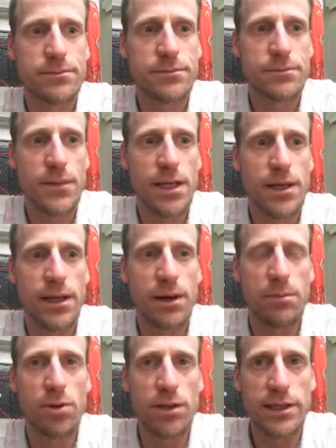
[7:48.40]
the
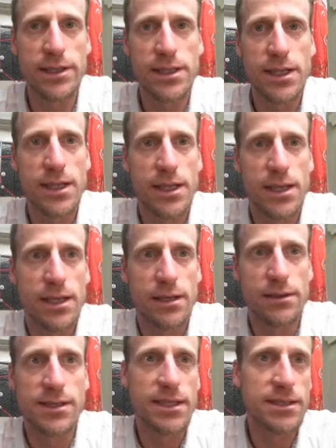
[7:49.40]
coastal point,
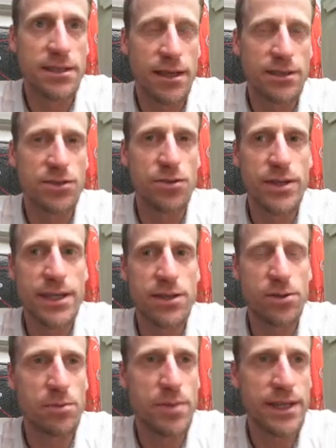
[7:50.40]
so the model's own coastal
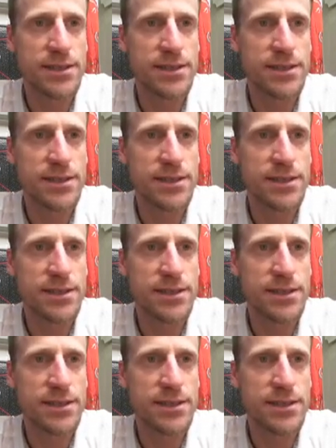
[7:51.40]
point,